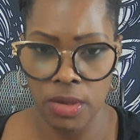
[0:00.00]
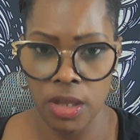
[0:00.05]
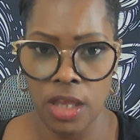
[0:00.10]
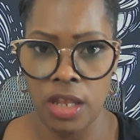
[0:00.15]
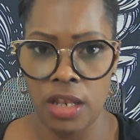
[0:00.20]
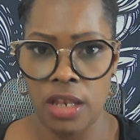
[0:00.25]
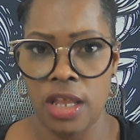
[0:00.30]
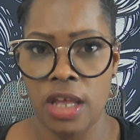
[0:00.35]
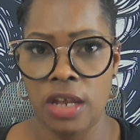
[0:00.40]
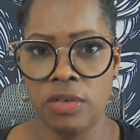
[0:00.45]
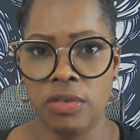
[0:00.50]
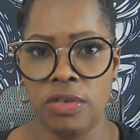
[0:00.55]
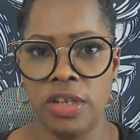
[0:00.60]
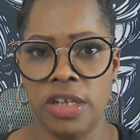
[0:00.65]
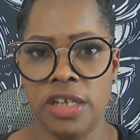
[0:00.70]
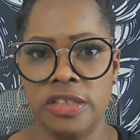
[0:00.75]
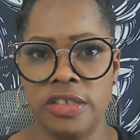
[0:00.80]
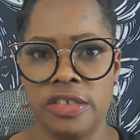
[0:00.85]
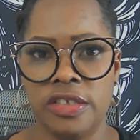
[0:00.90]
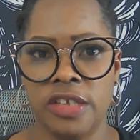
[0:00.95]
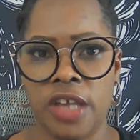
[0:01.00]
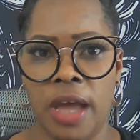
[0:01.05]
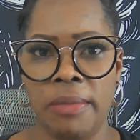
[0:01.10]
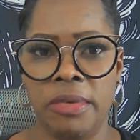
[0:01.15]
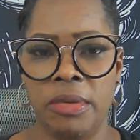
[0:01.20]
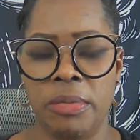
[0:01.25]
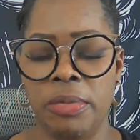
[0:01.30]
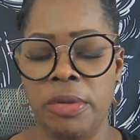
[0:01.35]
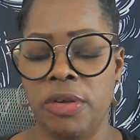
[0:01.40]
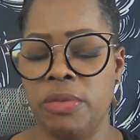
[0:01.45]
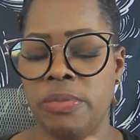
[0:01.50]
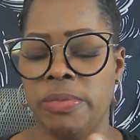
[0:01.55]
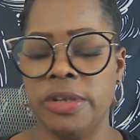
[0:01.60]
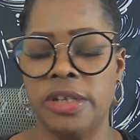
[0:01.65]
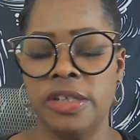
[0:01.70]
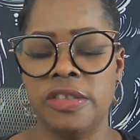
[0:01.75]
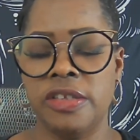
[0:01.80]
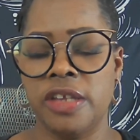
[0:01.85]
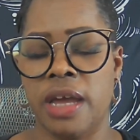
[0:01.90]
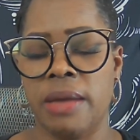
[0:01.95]
Not only is it time to build, but
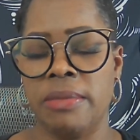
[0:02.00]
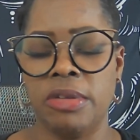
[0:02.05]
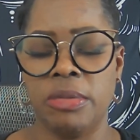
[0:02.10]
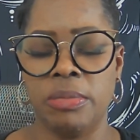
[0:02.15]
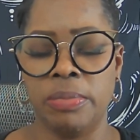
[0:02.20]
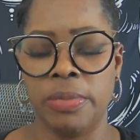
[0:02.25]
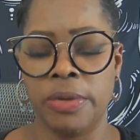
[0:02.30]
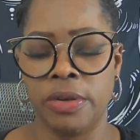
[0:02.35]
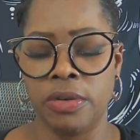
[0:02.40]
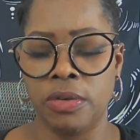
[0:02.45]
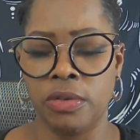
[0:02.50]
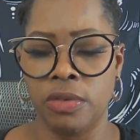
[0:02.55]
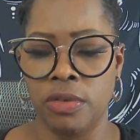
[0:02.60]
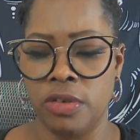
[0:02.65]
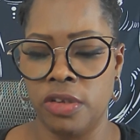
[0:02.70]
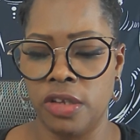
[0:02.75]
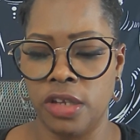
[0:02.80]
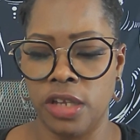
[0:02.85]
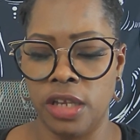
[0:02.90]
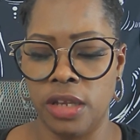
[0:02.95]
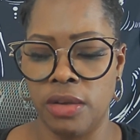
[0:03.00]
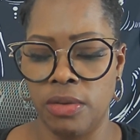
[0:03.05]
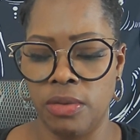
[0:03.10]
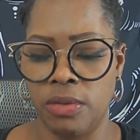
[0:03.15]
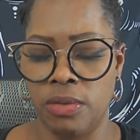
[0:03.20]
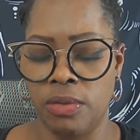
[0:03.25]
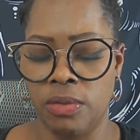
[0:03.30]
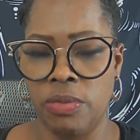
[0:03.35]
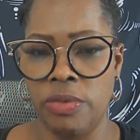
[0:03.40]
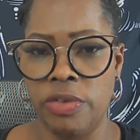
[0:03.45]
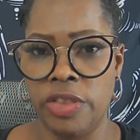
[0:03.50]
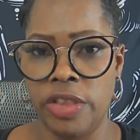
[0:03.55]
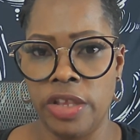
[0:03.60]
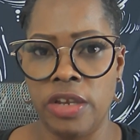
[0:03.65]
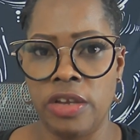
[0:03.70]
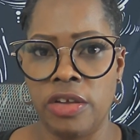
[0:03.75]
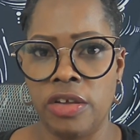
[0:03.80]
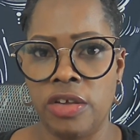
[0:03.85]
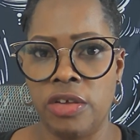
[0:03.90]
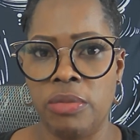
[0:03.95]
it's time to build within
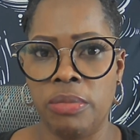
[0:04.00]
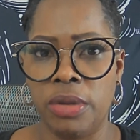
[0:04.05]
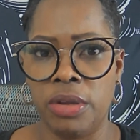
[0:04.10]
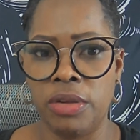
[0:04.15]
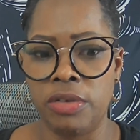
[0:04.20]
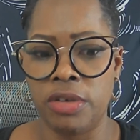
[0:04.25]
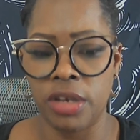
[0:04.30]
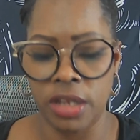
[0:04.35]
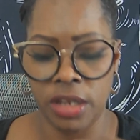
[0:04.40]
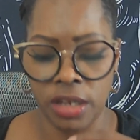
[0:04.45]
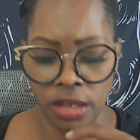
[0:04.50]
a community.